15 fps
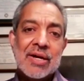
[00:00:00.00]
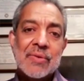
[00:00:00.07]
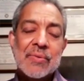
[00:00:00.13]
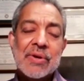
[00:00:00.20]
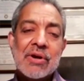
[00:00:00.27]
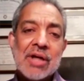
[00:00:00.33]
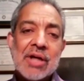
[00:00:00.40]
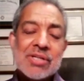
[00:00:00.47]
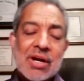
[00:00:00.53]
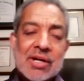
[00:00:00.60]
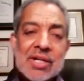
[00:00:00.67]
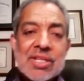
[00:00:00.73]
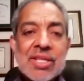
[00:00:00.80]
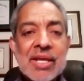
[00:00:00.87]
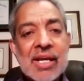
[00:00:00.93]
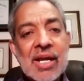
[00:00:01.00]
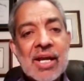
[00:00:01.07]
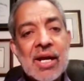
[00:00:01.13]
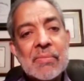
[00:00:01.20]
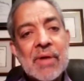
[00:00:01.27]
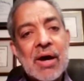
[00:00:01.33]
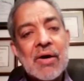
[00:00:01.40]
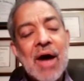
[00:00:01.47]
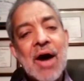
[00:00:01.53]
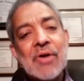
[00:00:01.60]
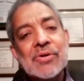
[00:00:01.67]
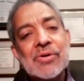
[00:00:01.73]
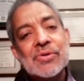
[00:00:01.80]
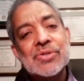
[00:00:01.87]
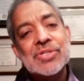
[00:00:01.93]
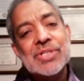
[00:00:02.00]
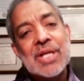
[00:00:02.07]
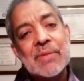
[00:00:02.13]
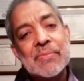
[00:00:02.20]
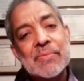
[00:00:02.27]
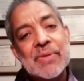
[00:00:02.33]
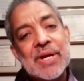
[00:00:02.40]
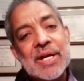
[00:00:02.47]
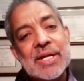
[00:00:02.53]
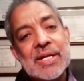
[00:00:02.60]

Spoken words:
we started thinking about how to celebrate